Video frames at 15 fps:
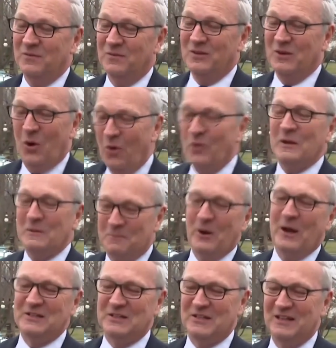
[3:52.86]
the only
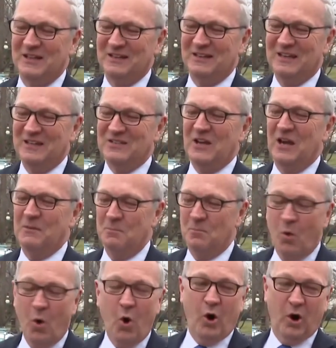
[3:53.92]
president that has done
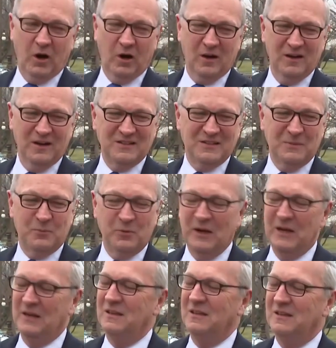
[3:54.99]
more to
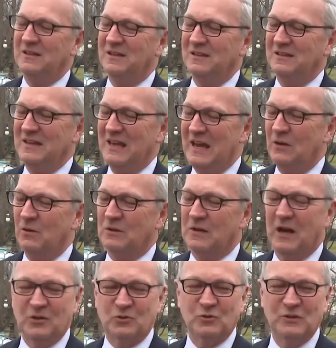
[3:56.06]
bring NATO
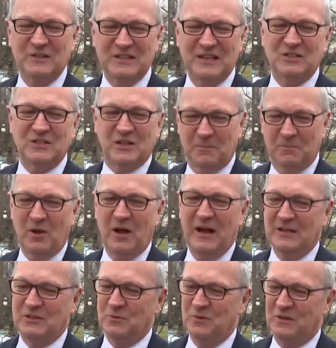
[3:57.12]
countries into
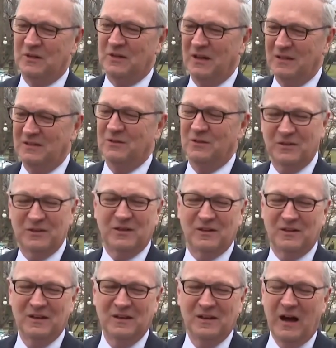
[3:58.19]
compliance with their, you know,
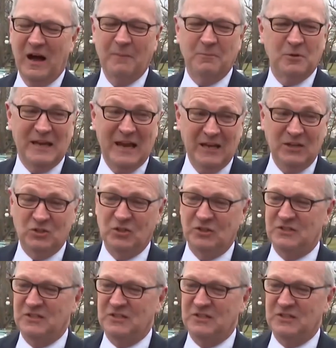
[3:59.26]
their obligations